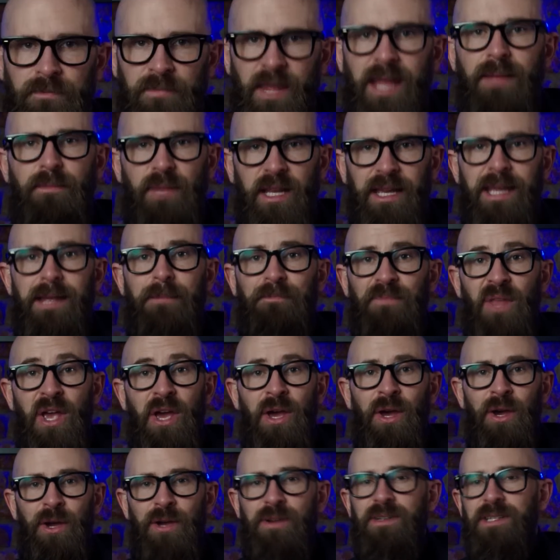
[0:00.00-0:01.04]
Namely,
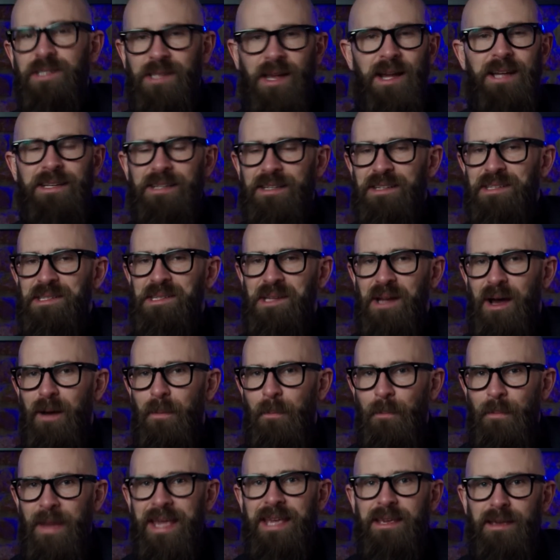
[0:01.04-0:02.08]
who decided to
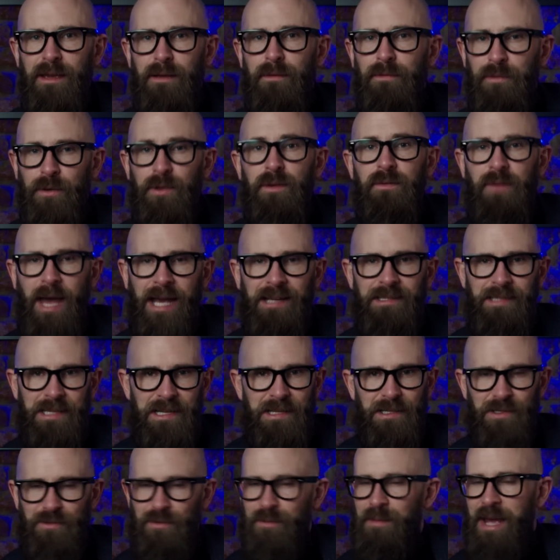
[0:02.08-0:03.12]
start making flu
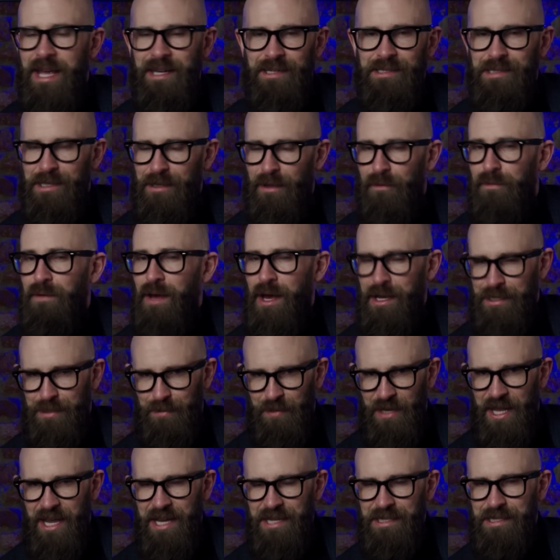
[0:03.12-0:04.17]
vaccines from eggs in the
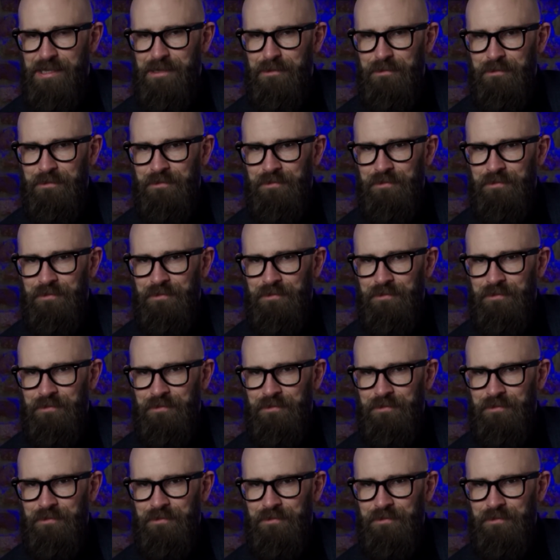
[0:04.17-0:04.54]
first place?